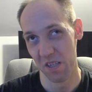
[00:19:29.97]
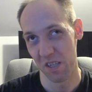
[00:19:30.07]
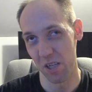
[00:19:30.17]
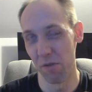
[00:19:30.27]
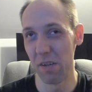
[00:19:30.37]

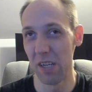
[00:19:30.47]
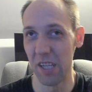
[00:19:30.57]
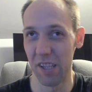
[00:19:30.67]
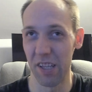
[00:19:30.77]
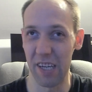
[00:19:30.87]
Going
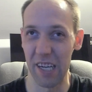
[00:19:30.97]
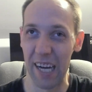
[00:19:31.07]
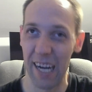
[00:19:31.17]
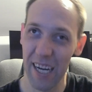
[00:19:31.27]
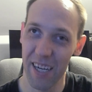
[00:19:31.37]
anything
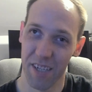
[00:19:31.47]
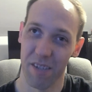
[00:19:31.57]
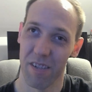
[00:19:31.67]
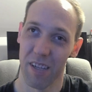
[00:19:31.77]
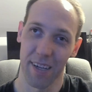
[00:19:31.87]

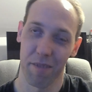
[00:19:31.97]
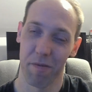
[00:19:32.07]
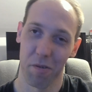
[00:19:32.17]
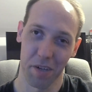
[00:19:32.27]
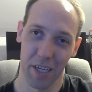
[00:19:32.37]
higher, like
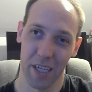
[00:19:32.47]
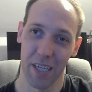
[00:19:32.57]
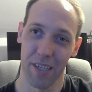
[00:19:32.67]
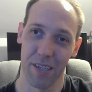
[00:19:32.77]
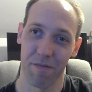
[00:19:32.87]

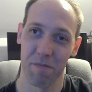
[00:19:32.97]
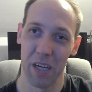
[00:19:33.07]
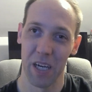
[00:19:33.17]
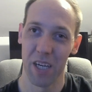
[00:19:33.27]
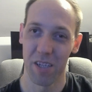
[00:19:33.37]
4K,
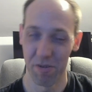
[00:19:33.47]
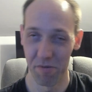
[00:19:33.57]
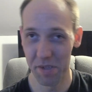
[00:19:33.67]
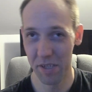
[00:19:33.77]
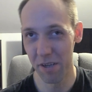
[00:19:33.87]
you
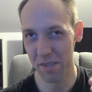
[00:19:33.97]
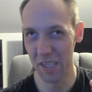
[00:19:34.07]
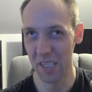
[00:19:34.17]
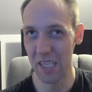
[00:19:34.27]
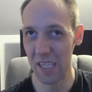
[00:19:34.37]
start to
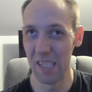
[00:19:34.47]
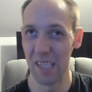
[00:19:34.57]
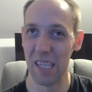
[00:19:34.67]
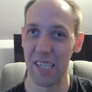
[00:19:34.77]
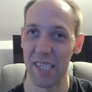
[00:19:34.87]
see
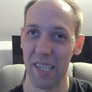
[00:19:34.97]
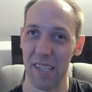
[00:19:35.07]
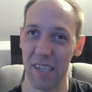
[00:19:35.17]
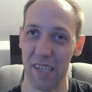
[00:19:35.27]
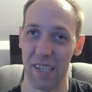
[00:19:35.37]
less
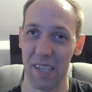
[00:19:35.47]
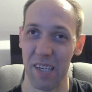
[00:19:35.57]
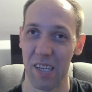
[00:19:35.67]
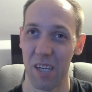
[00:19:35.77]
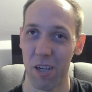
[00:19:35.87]
the
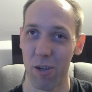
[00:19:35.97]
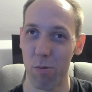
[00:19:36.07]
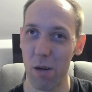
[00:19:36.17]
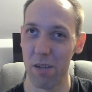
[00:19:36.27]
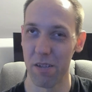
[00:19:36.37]

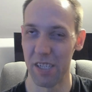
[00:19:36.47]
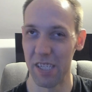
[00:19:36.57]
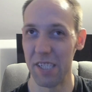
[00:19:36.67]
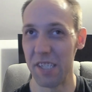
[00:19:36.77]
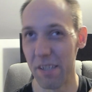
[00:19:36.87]
quality
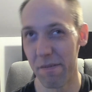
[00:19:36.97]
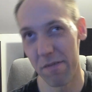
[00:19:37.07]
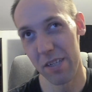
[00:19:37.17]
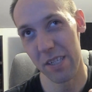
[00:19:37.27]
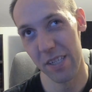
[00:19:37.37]

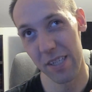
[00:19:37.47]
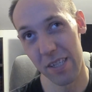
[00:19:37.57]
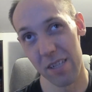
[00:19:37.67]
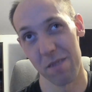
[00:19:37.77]
difference.